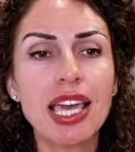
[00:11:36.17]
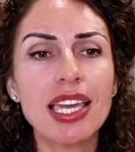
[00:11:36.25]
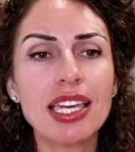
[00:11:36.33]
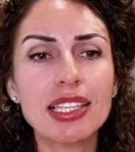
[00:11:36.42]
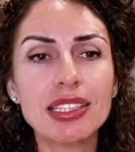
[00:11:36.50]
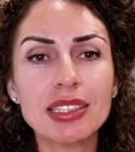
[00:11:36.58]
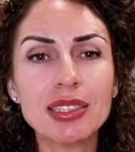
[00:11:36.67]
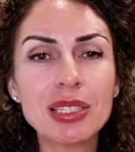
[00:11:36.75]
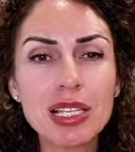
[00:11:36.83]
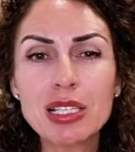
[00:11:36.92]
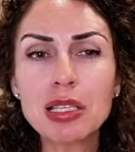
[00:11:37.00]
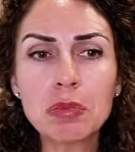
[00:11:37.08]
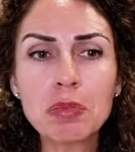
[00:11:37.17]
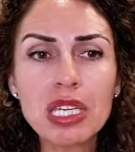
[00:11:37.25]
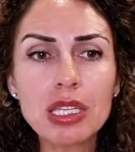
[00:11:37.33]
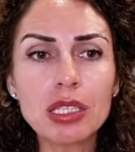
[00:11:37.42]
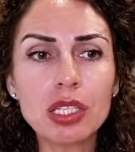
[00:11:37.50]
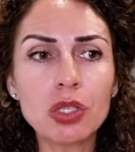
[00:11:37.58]
it doesn't
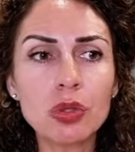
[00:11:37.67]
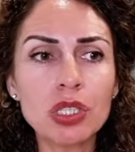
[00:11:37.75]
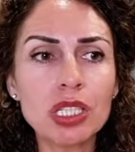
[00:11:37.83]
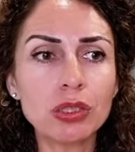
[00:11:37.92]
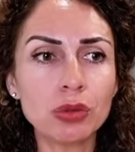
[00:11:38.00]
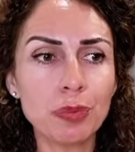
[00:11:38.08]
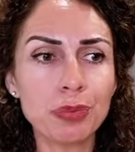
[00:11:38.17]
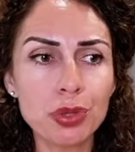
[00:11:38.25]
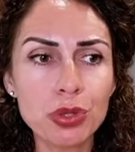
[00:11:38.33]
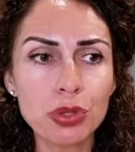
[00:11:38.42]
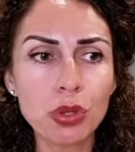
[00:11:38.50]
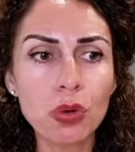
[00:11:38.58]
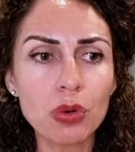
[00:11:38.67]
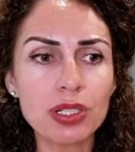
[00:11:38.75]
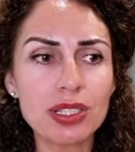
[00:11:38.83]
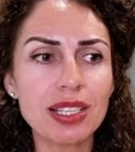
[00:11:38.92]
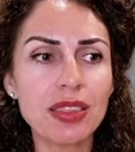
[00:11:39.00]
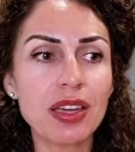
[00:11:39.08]
mean you need to push
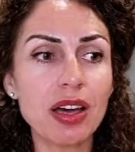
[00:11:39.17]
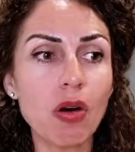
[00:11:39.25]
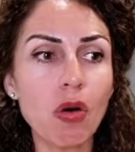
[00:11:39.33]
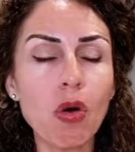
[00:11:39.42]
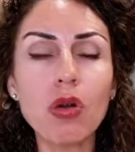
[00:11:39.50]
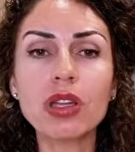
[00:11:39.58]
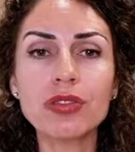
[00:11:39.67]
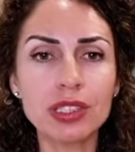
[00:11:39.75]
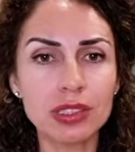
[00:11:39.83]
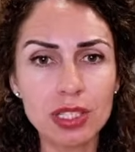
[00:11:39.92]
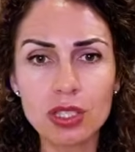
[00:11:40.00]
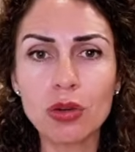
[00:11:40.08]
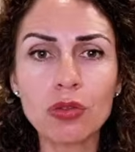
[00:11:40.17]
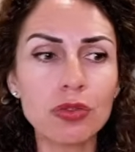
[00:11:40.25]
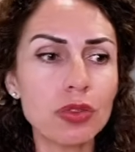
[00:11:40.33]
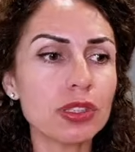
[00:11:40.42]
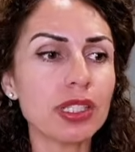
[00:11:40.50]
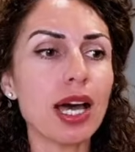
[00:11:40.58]
towards all of the
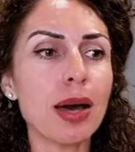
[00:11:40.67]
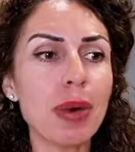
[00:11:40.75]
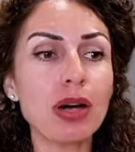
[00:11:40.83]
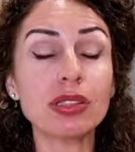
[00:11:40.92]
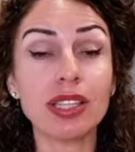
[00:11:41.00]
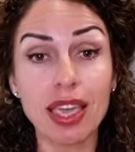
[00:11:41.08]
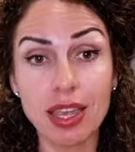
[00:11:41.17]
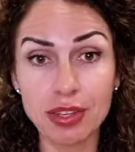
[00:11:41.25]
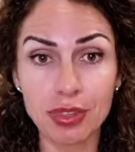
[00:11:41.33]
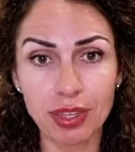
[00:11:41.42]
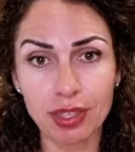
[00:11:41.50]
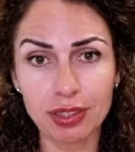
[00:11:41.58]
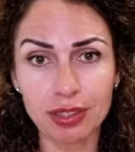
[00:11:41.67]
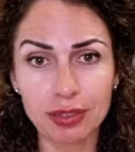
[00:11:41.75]
discomfort about anything.